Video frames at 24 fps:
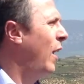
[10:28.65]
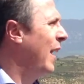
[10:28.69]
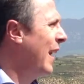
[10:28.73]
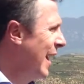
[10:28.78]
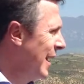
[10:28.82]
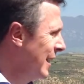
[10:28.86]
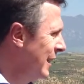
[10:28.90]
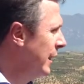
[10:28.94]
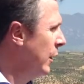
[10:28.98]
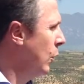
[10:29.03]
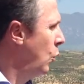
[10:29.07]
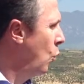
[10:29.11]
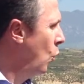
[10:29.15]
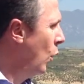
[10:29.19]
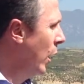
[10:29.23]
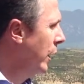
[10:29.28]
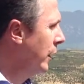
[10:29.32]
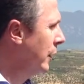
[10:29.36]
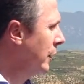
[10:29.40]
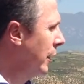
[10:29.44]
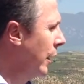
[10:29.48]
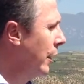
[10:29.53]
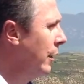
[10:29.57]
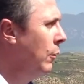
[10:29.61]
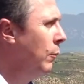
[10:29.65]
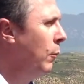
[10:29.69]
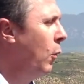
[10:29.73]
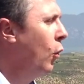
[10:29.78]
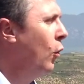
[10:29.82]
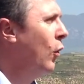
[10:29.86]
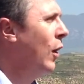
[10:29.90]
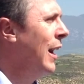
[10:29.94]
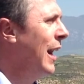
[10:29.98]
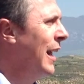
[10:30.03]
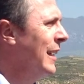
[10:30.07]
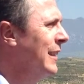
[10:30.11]
classic wines and more
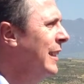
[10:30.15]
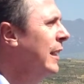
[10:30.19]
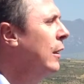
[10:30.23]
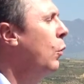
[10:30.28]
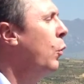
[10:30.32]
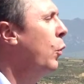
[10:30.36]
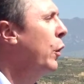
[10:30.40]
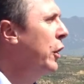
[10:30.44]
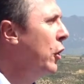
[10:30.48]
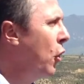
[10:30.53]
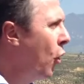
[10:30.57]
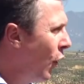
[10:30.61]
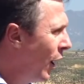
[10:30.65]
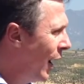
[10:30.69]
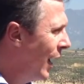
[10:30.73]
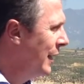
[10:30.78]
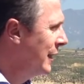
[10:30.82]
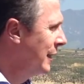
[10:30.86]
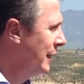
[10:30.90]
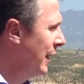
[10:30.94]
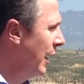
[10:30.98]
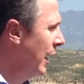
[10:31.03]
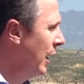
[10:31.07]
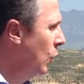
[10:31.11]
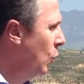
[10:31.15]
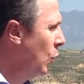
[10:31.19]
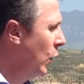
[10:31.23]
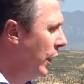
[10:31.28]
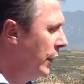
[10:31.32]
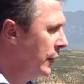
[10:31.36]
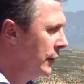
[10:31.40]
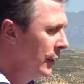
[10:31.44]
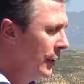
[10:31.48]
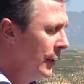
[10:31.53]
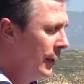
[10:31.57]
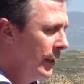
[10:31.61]
classic Rioja style
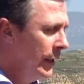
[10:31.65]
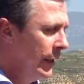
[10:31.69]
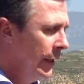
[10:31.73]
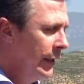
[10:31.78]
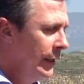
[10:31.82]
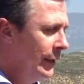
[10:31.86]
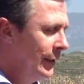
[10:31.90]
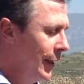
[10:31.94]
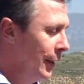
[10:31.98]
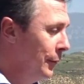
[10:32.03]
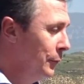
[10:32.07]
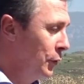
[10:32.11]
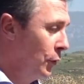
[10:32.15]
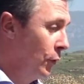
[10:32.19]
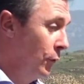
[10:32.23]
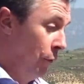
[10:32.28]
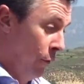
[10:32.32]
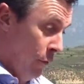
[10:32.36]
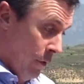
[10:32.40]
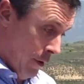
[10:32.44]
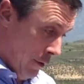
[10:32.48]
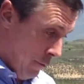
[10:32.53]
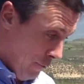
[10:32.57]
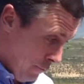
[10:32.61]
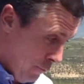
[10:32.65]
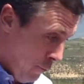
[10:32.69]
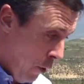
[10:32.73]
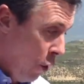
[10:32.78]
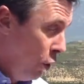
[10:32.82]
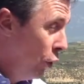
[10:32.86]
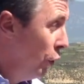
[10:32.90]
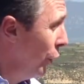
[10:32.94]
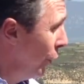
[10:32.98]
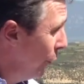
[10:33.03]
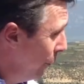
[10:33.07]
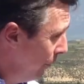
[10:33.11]
wines in terms of
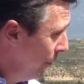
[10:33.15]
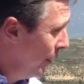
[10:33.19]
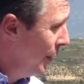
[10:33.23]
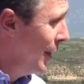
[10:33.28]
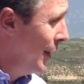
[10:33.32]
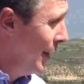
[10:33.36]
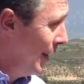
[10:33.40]
volume,